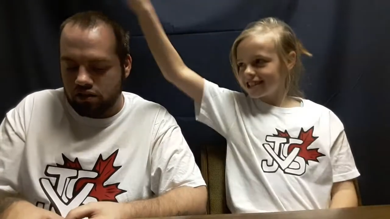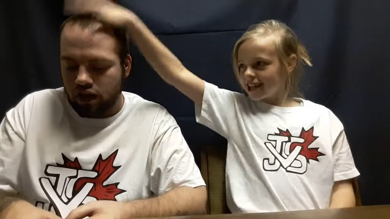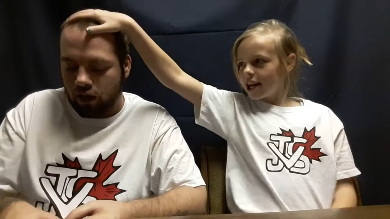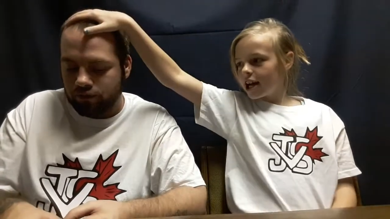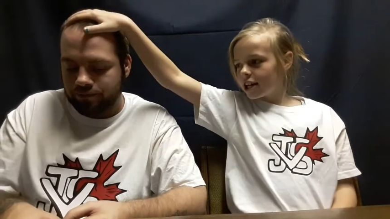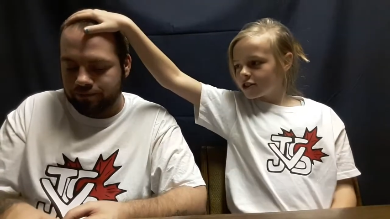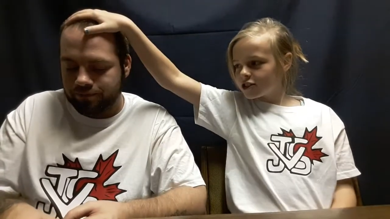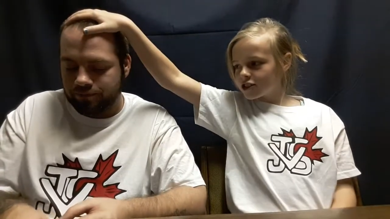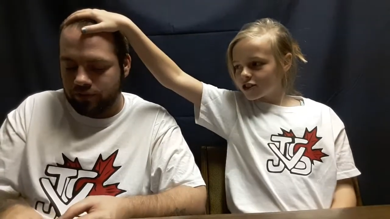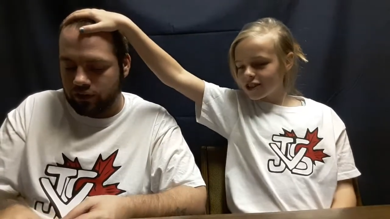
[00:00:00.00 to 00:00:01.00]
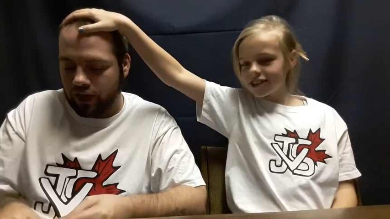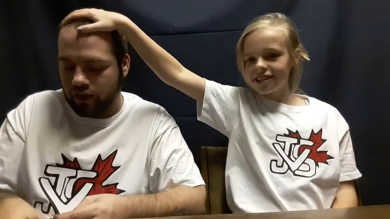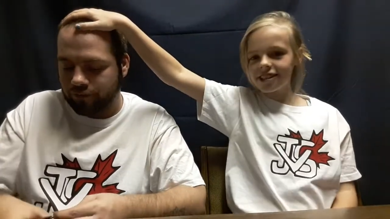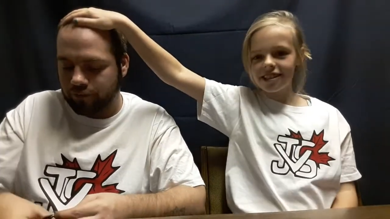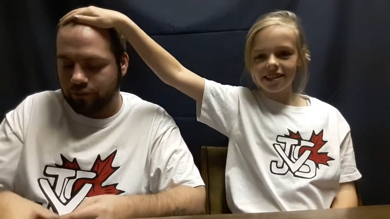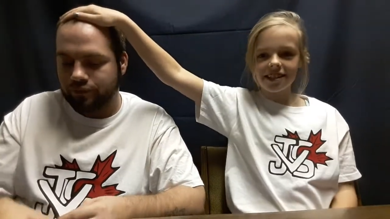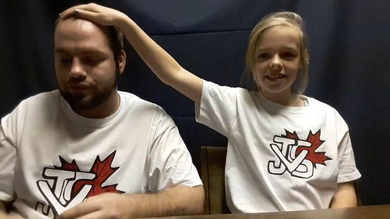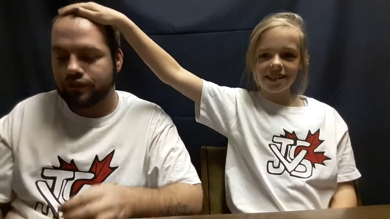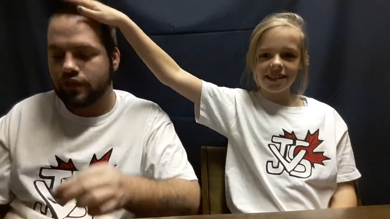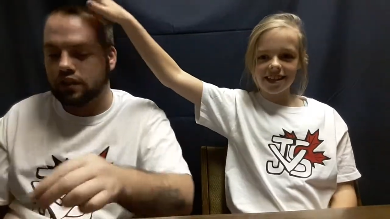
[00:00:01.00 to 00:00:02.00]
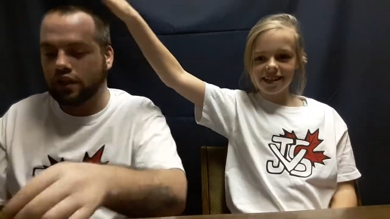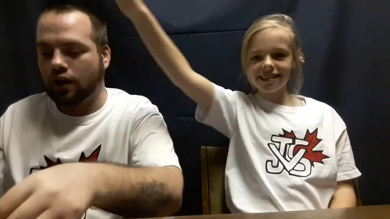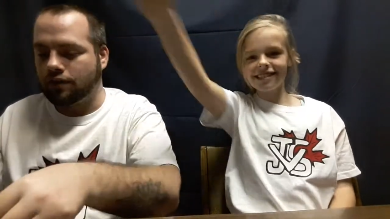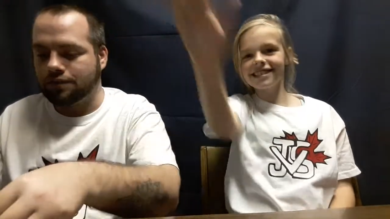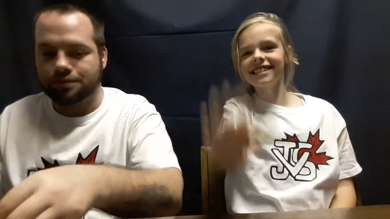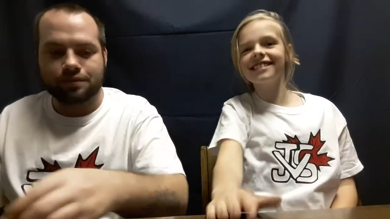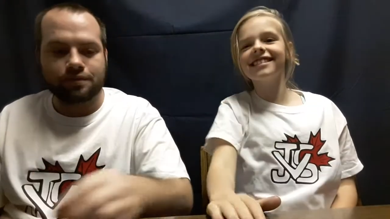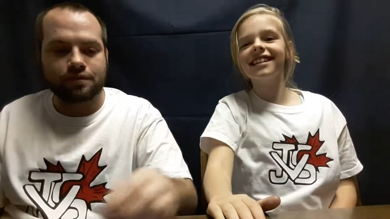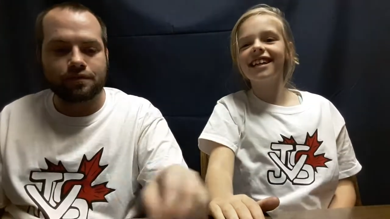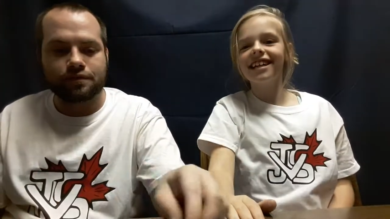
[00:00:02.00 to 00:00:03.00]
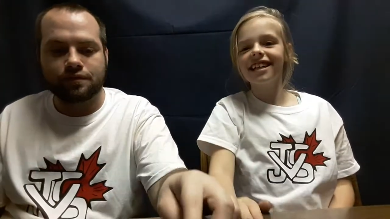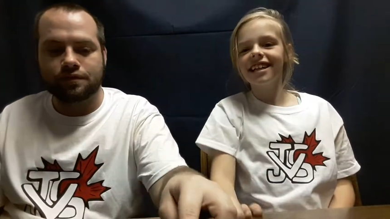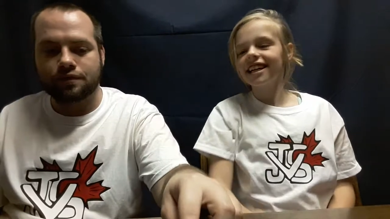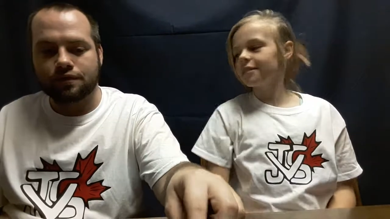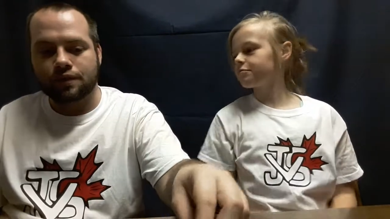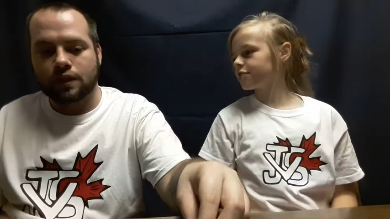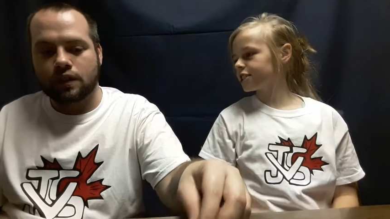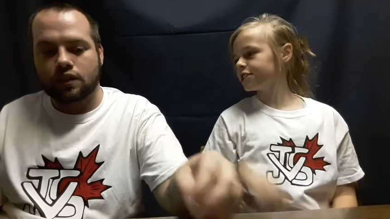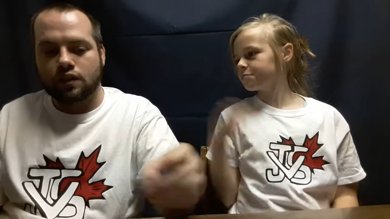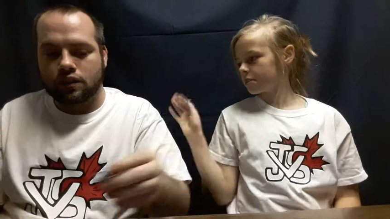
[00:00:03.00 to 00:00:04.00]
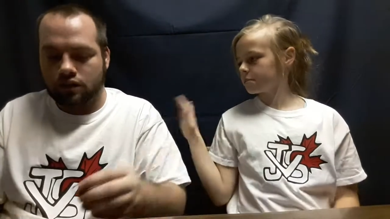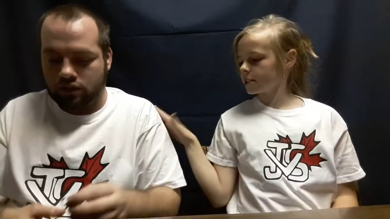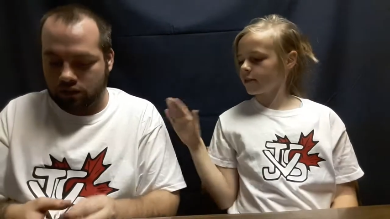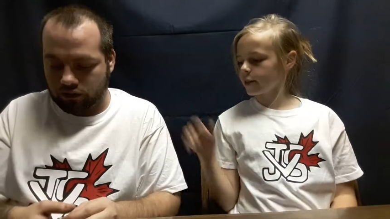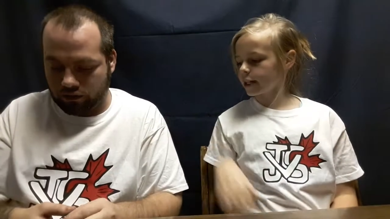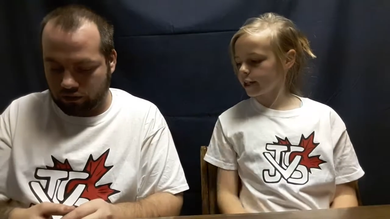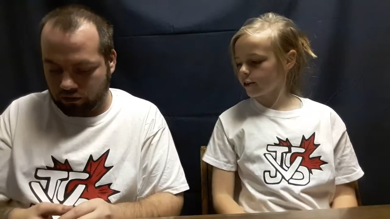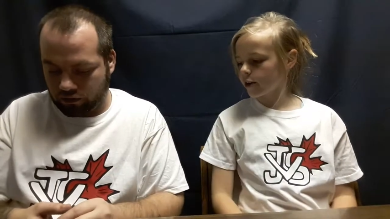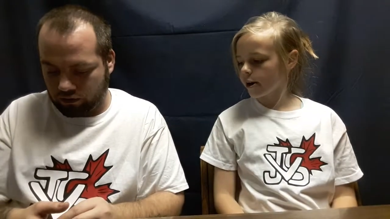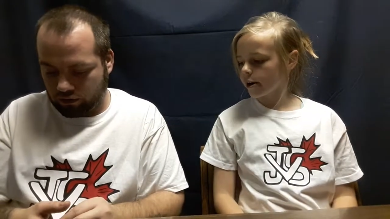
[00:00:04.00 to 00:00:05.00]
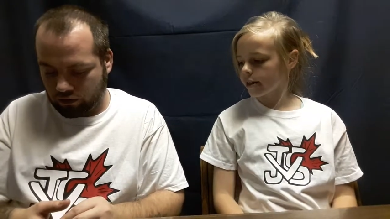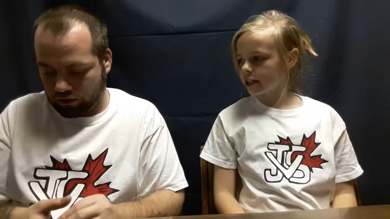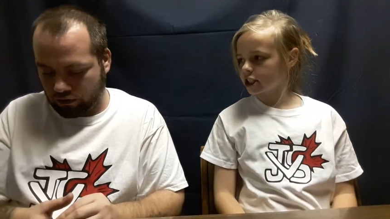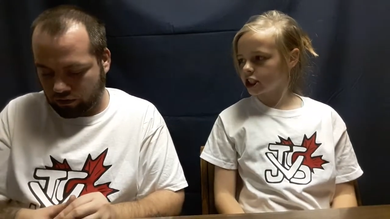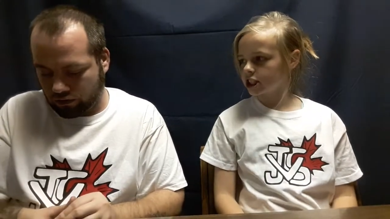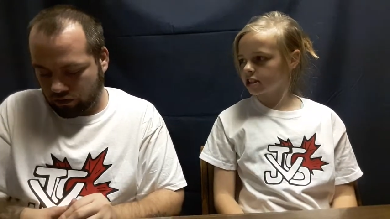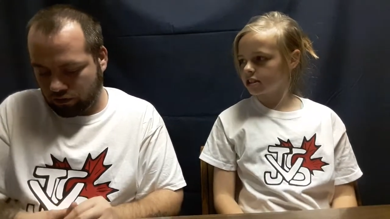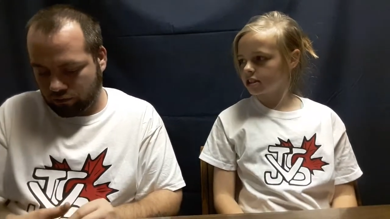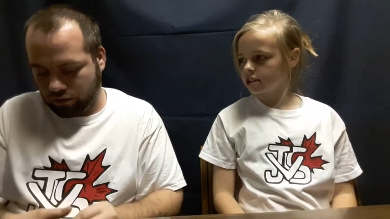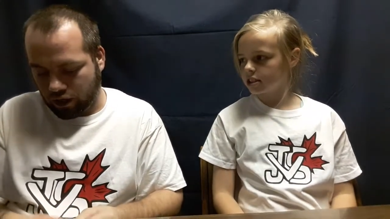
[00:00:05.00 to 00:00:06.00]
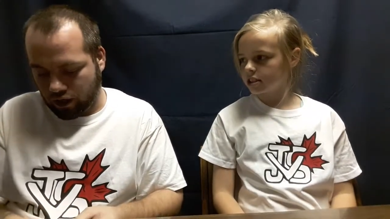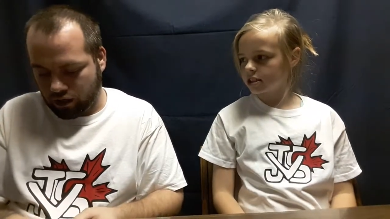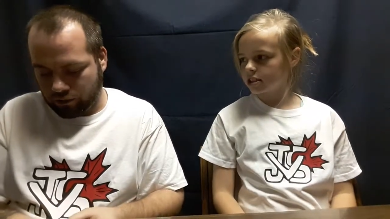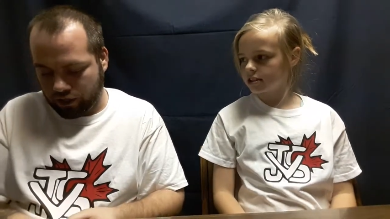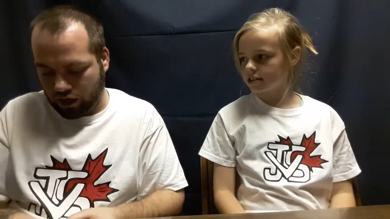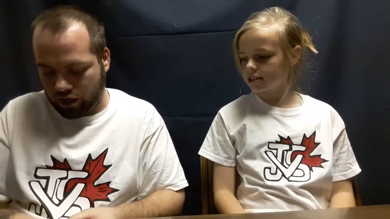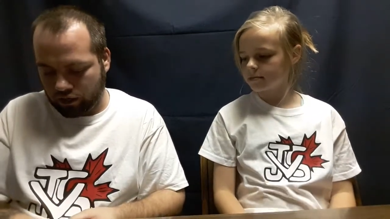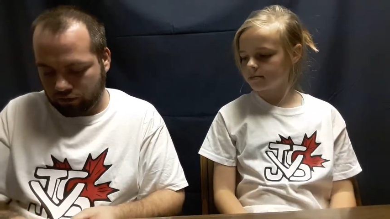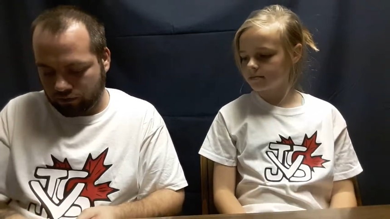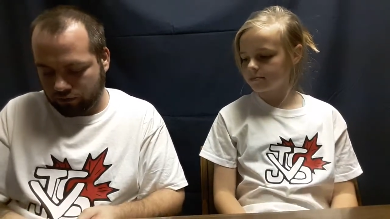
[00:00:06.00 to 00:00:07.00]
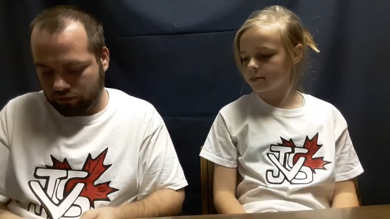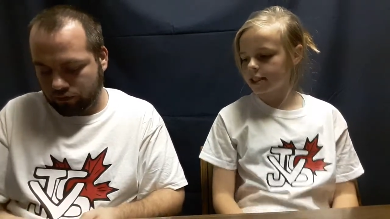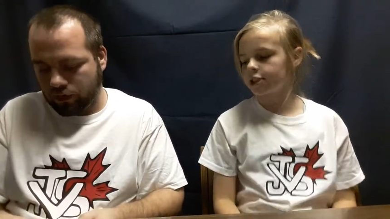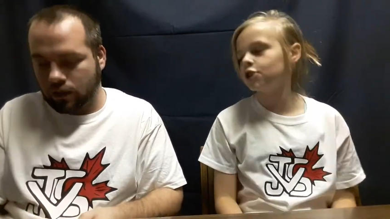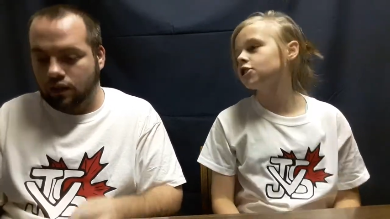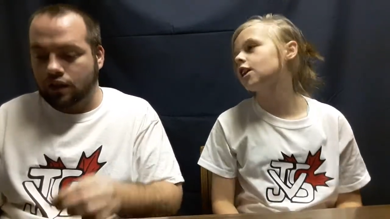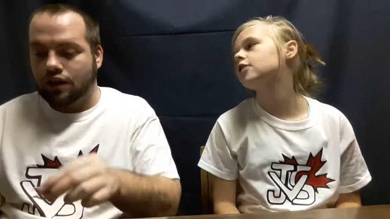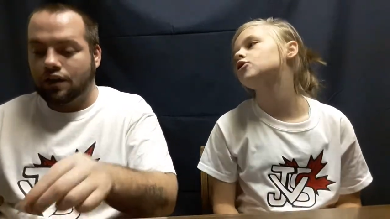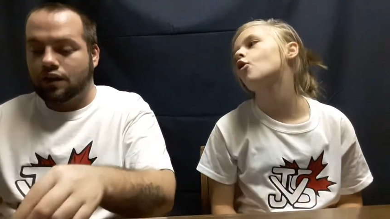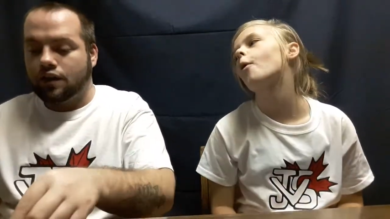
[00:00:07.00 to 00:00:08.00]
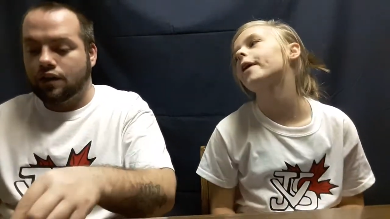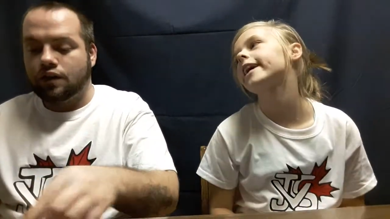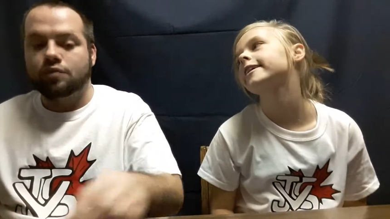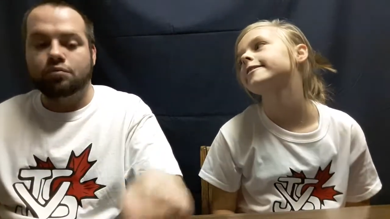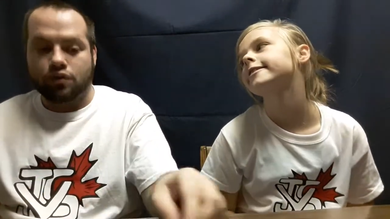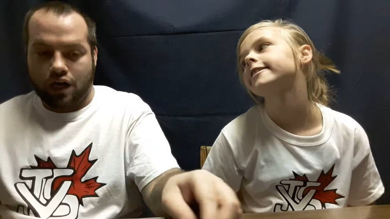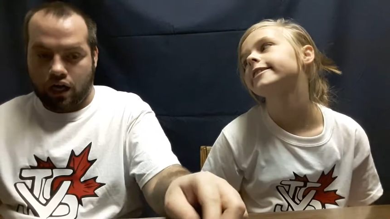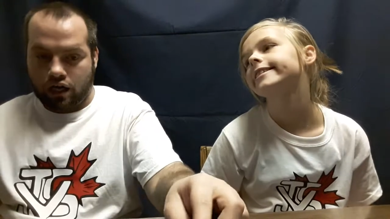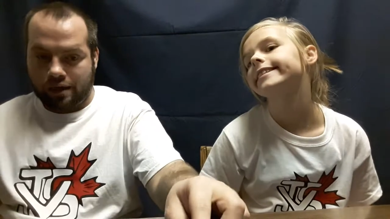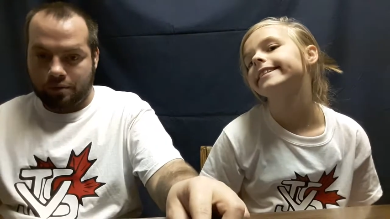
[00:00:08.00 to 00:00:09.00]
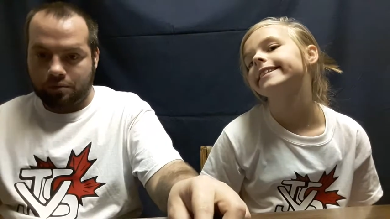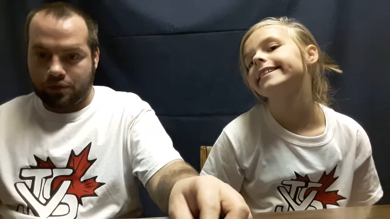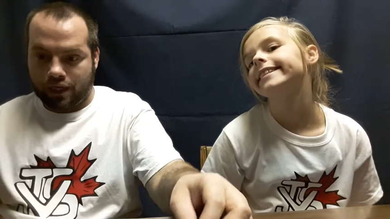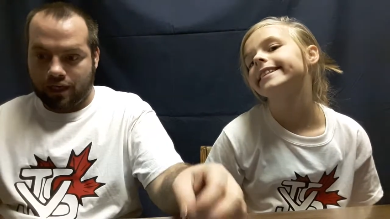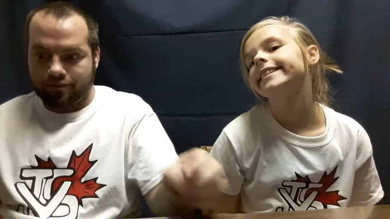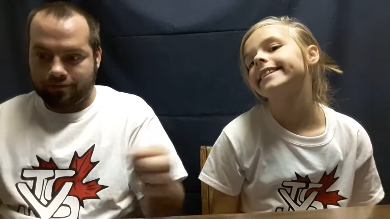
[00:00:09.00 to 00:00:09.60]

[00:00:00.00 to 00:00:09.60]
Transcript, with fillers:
Speaker 1: no. Okay? No.
Speaker 2: Plus, you're probably never going to grow out of that shirt. Probably not to Danko.
Speaker 1: Probably.